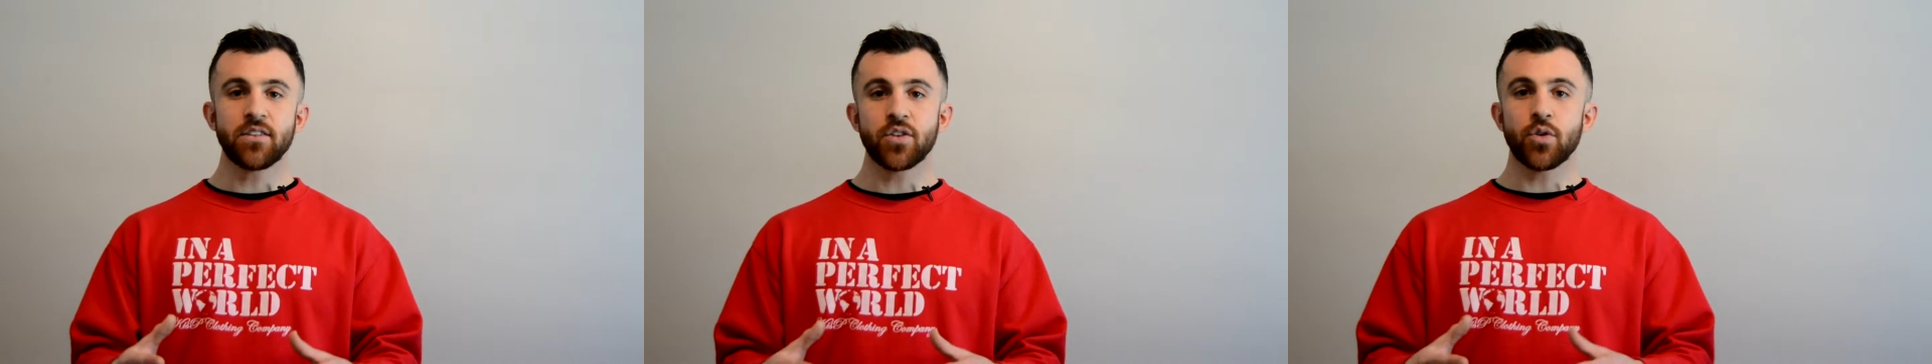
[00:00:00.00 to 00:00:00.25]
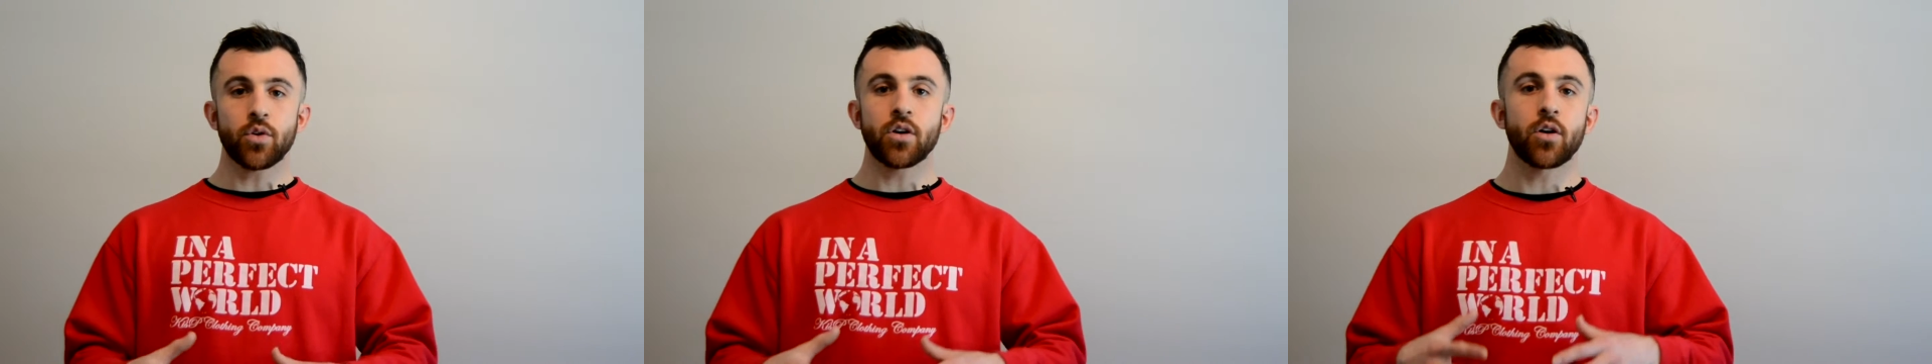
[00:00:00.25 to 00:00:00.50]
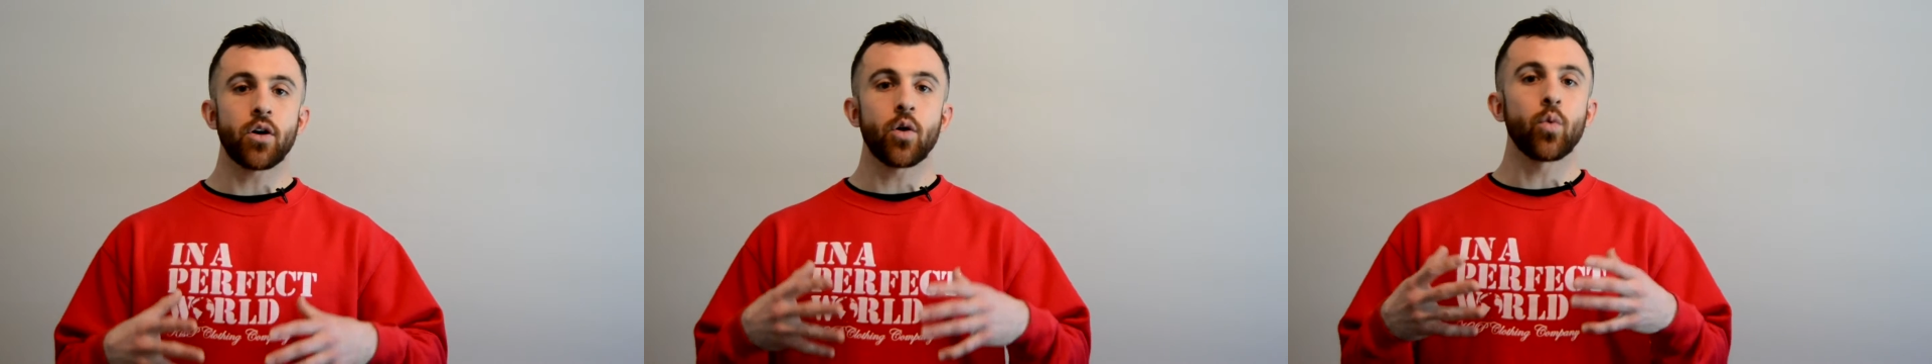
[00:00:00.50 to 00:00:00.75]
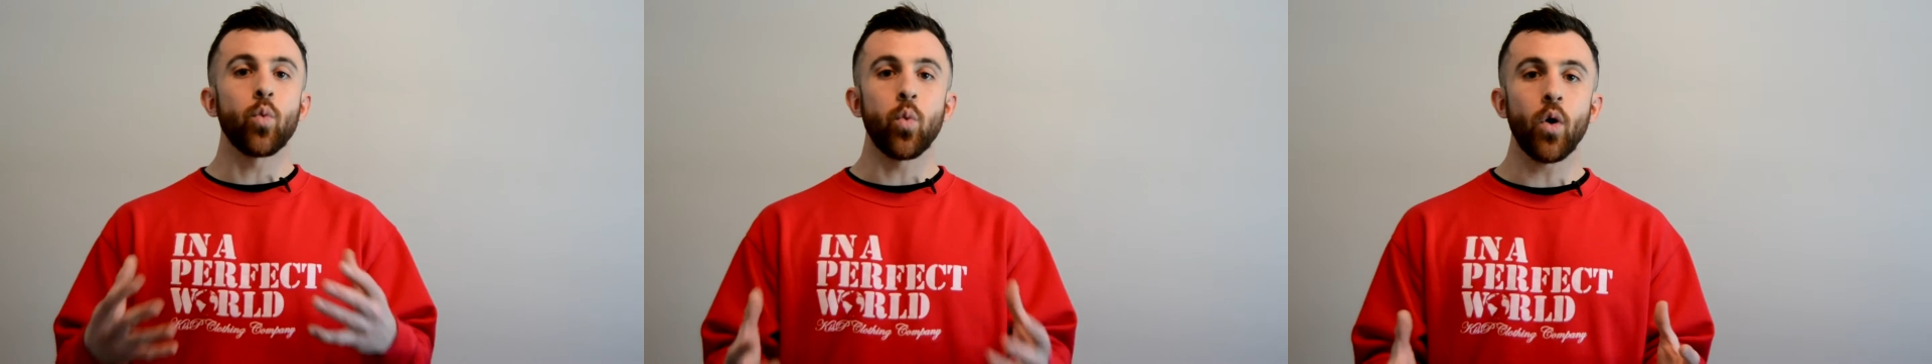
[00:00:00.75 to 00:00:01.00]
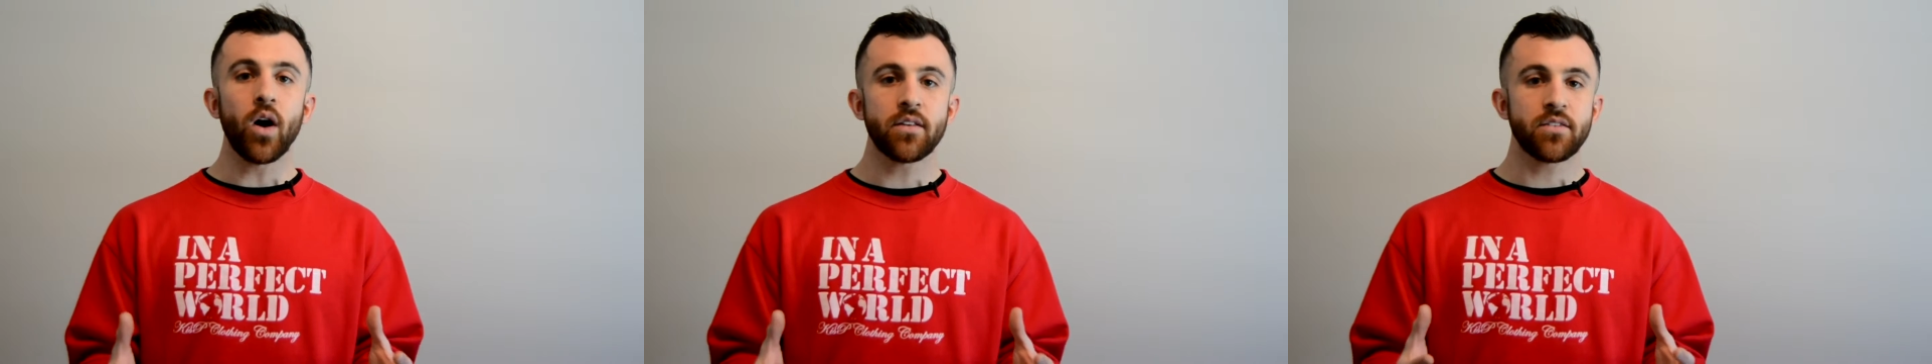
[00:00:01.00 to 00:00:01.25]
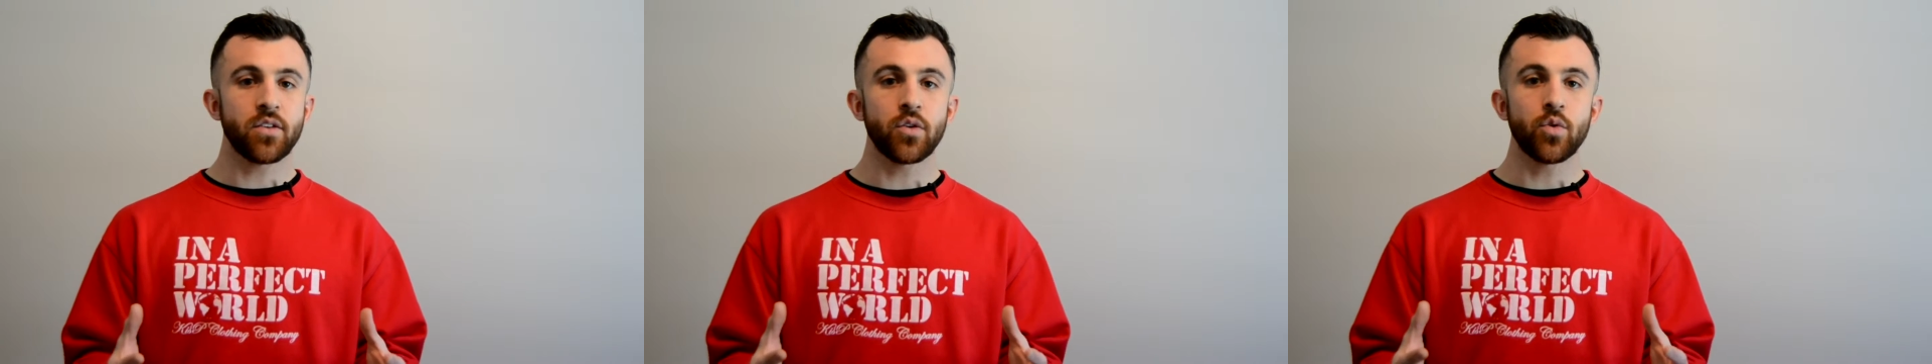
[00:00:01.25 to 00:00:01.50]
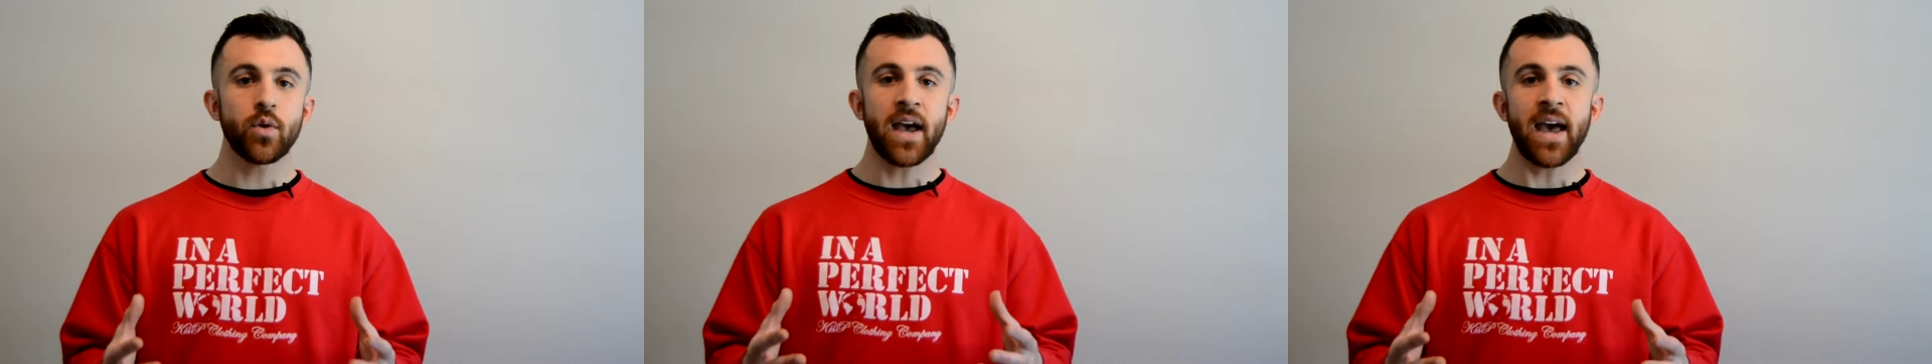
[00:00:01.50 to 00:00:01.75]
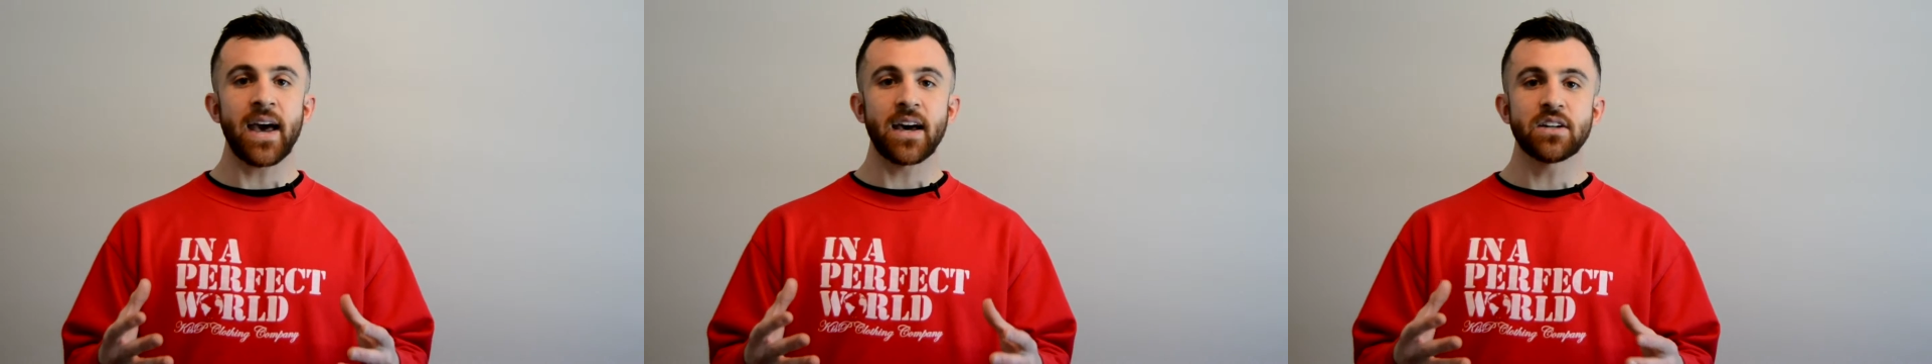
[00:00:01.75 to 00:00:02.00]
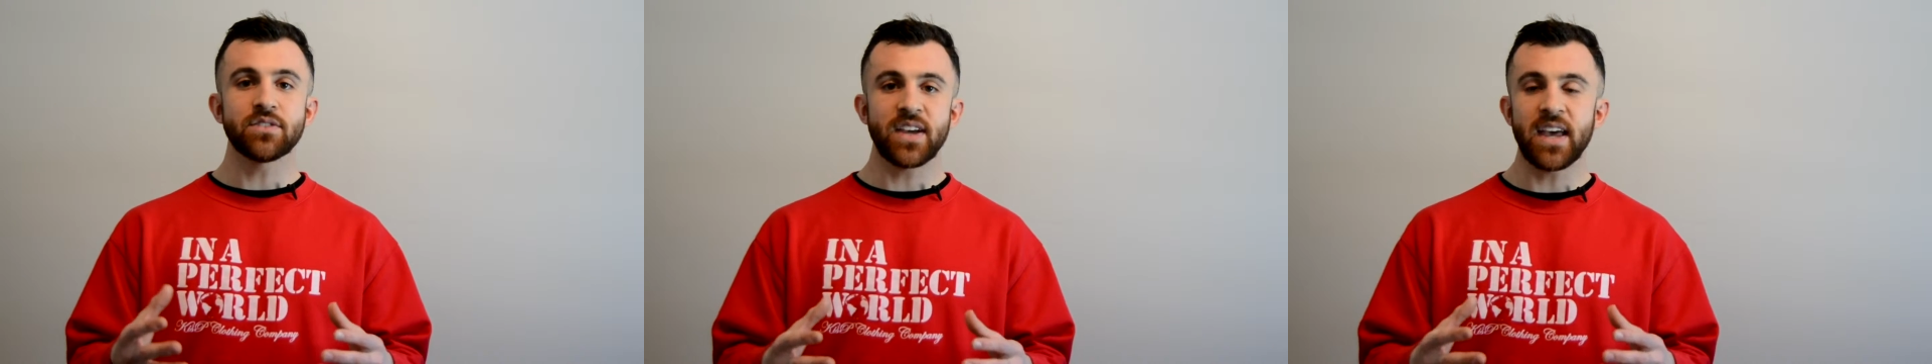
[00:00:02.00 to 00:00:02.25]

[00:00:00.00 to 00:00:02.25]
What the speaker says: to or want to have